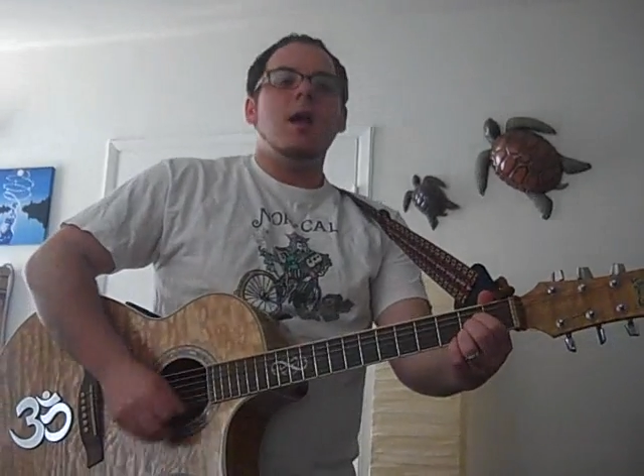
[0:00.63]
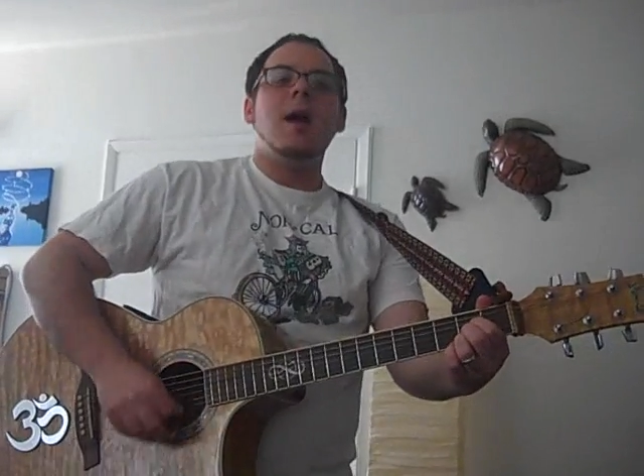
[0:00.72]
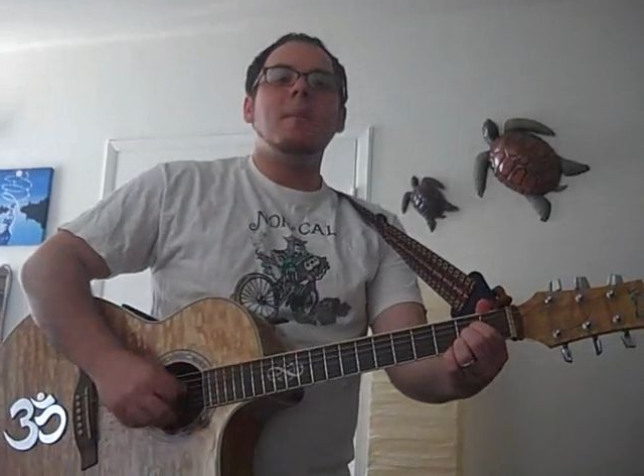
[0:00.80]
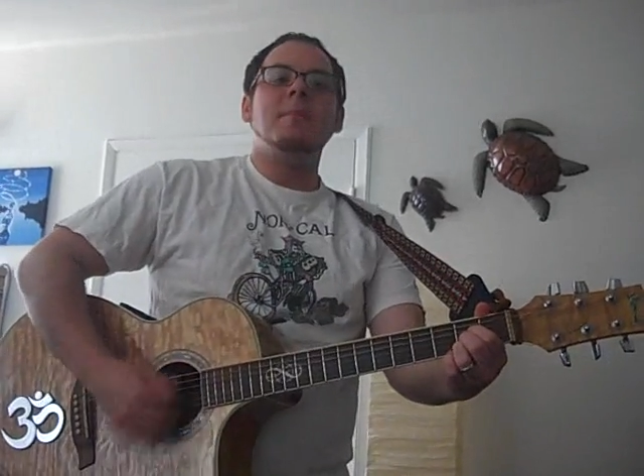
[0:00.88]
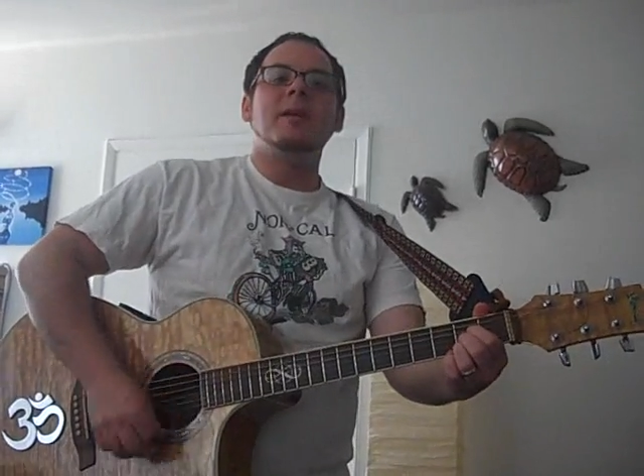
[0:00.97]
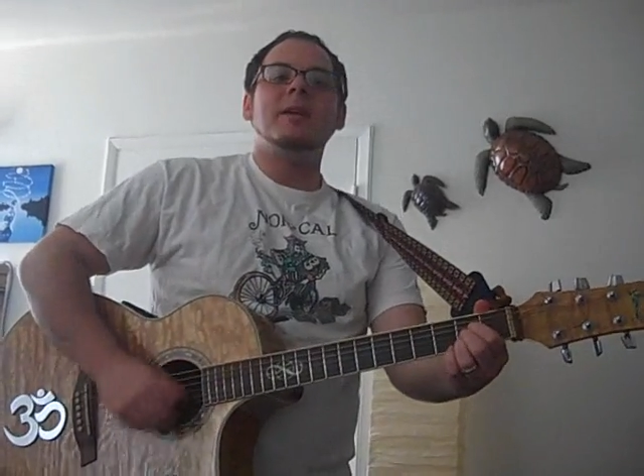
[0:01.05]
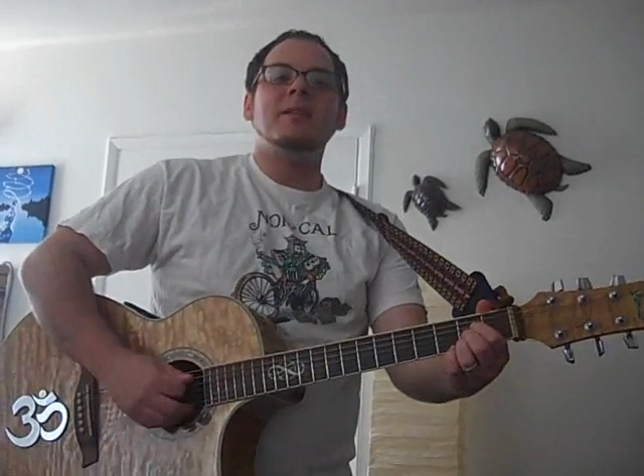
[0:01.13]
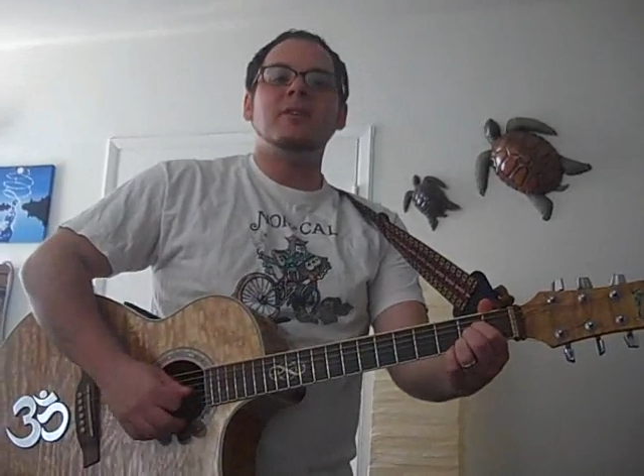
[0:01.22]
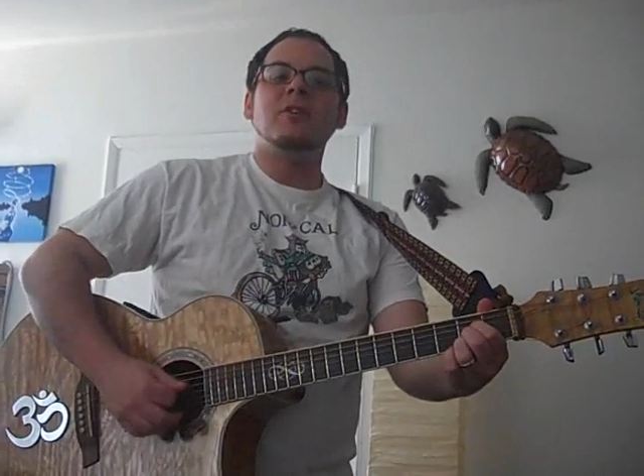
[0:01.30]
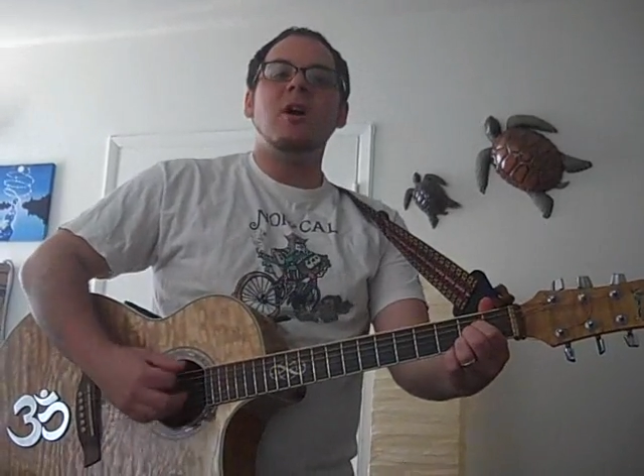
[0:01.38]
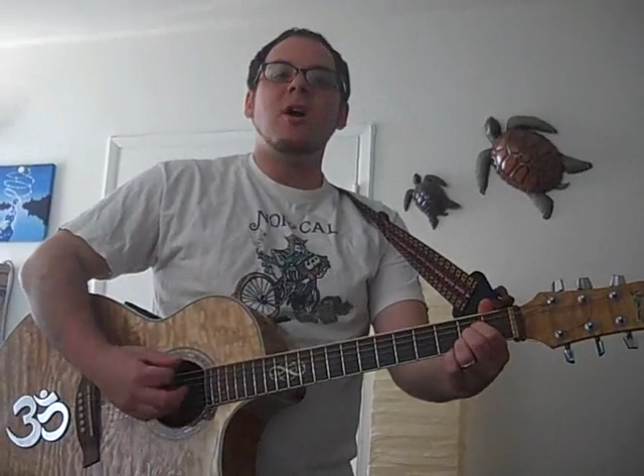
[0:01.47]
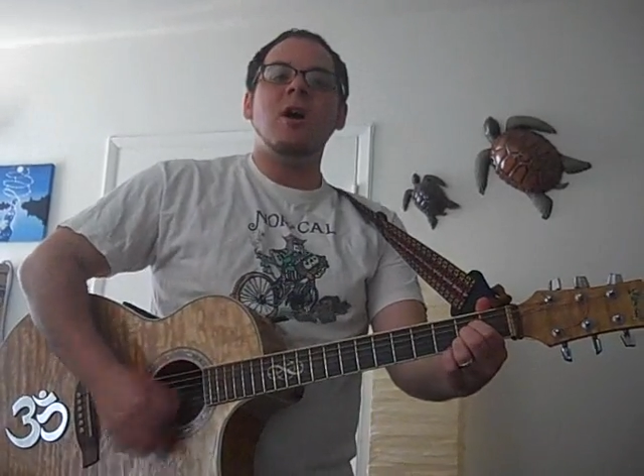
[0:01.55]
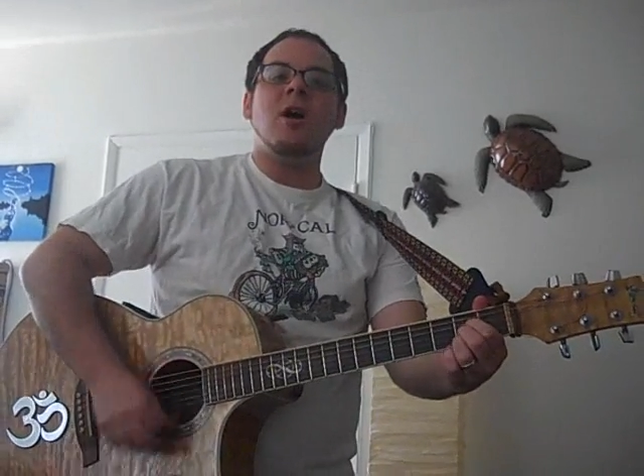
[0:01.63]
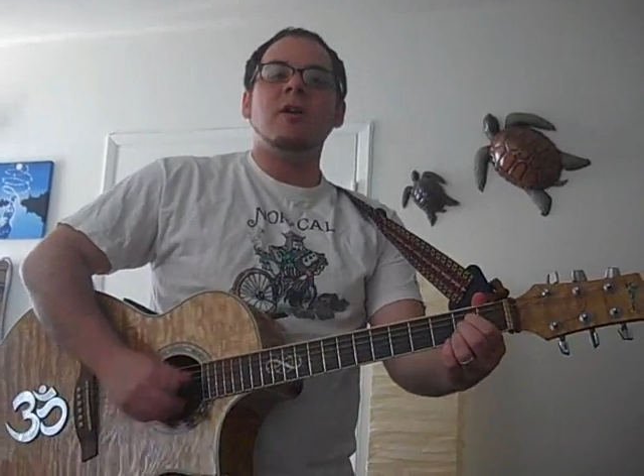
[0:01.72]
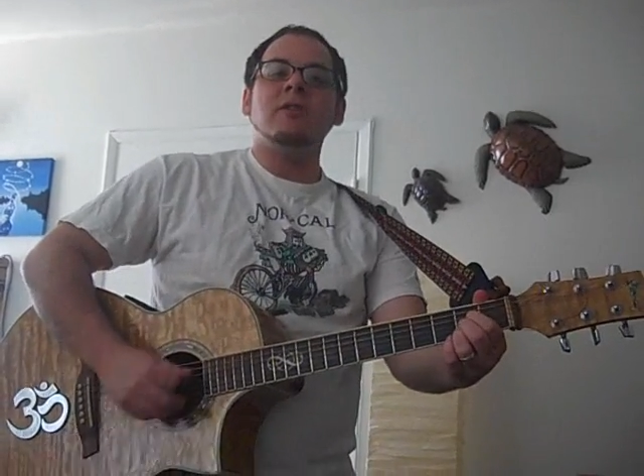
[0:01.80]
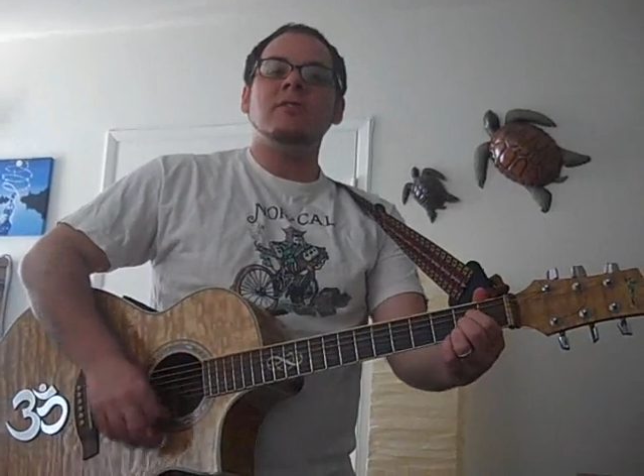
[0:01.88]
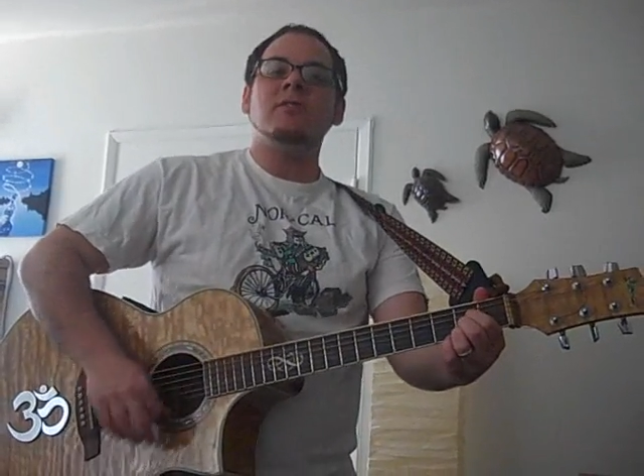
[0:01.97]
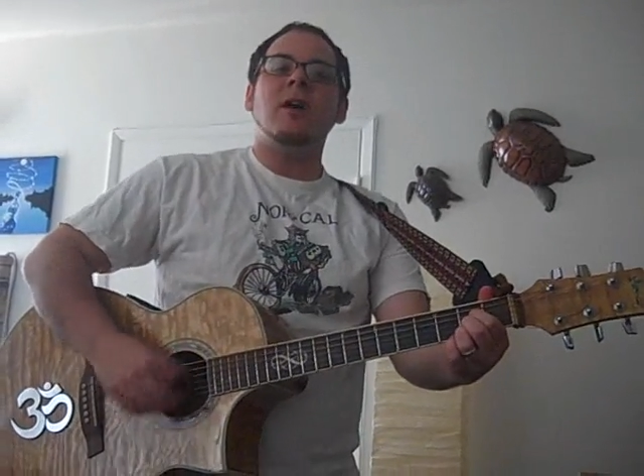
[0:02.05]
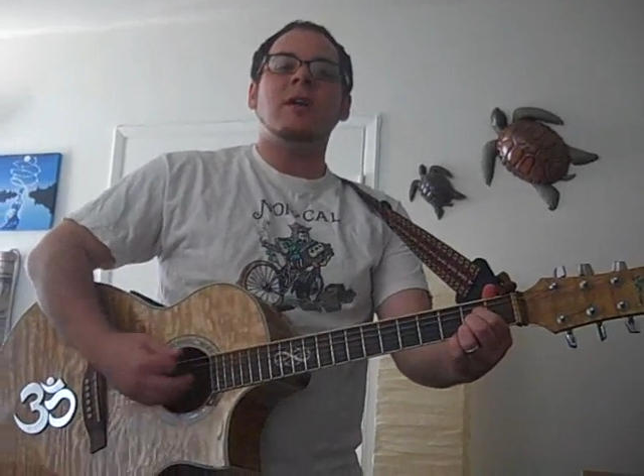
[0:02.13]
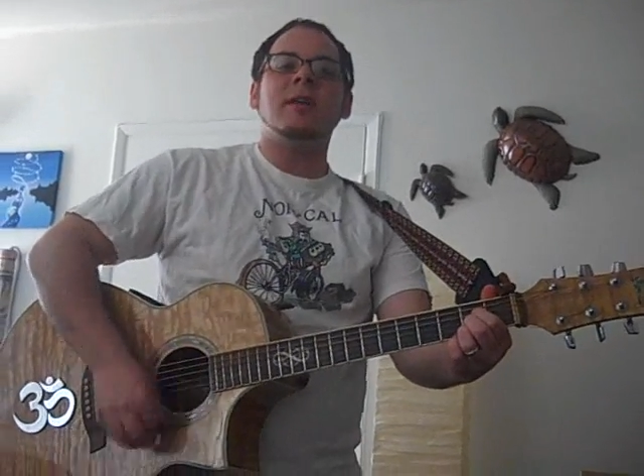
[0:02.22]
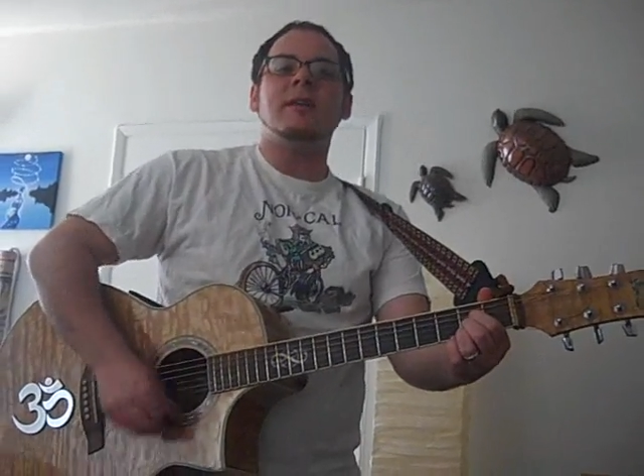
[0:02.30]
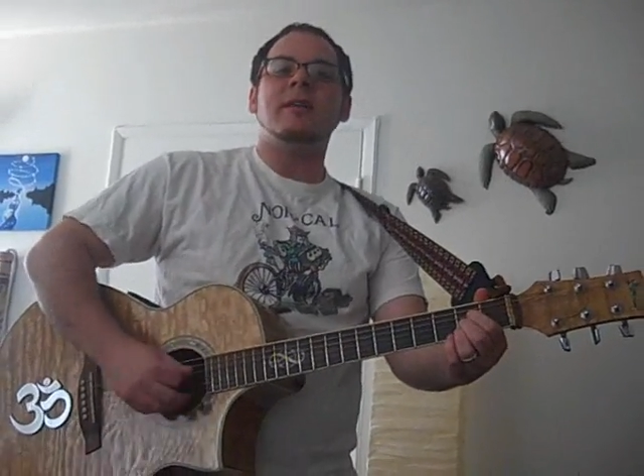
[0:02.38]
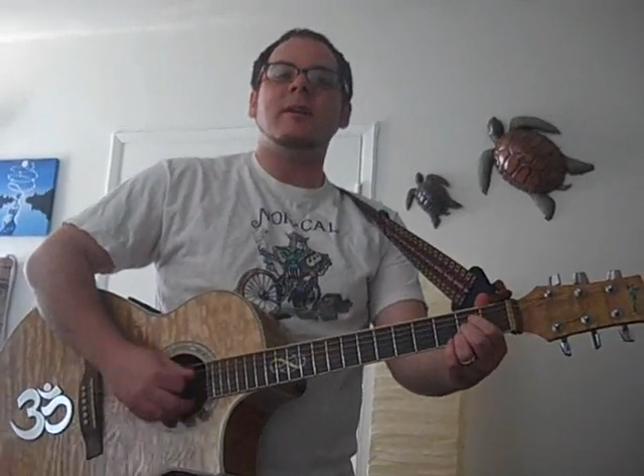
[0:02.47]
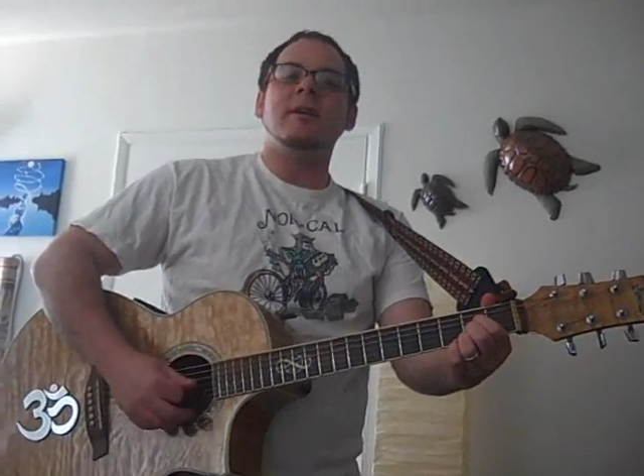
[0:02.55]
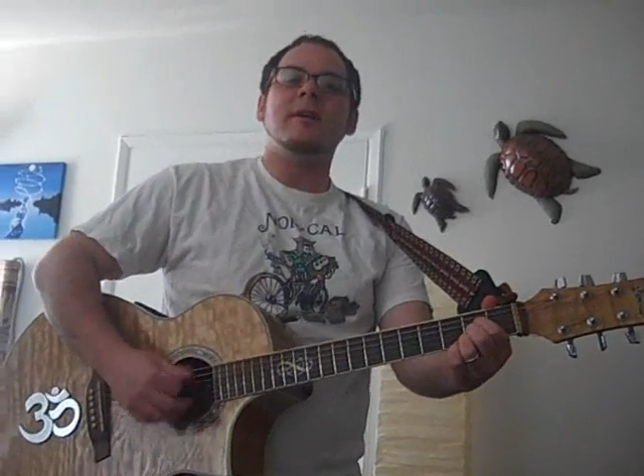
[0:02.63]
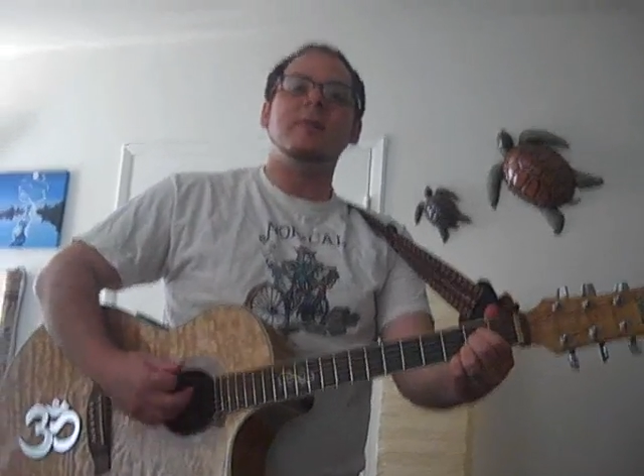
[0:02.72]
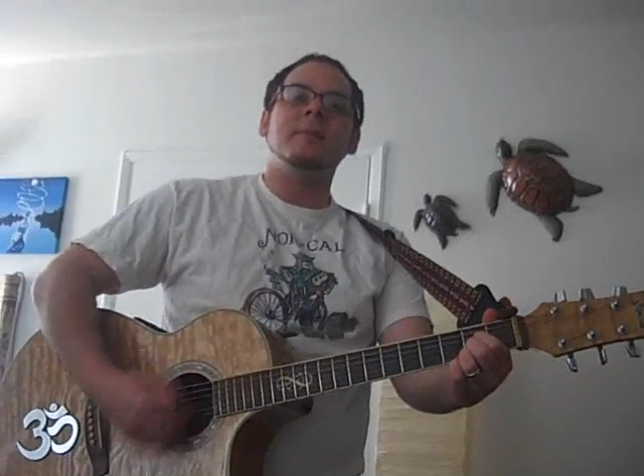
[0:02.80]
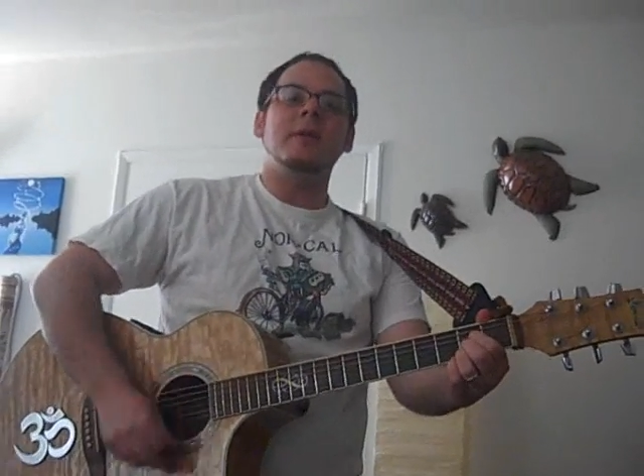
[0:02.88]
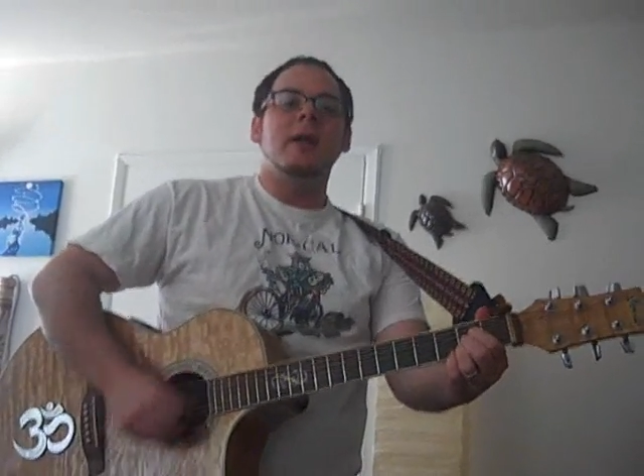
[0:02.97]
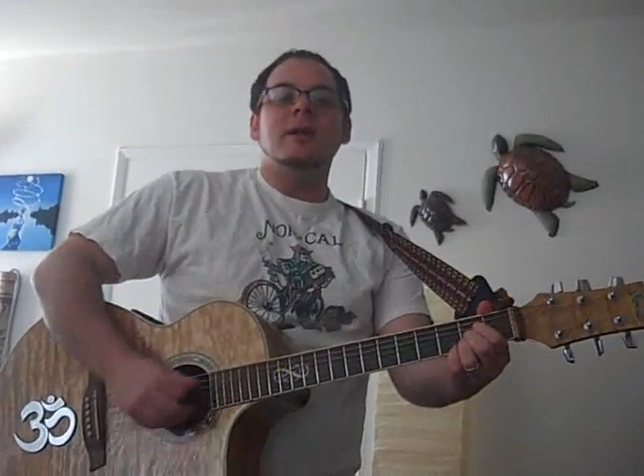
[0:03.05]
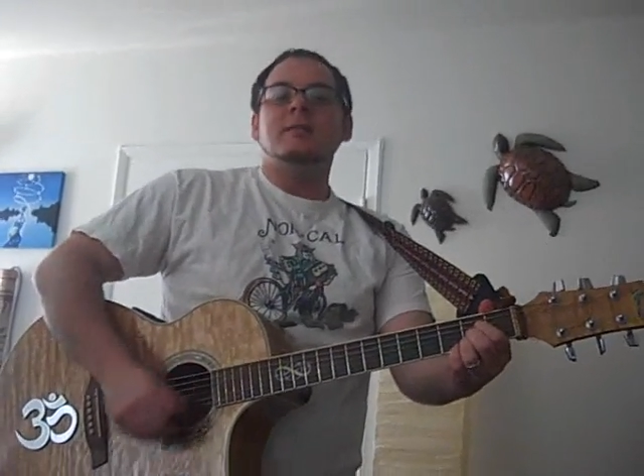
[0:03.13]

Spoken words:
Hop in the car, start it up,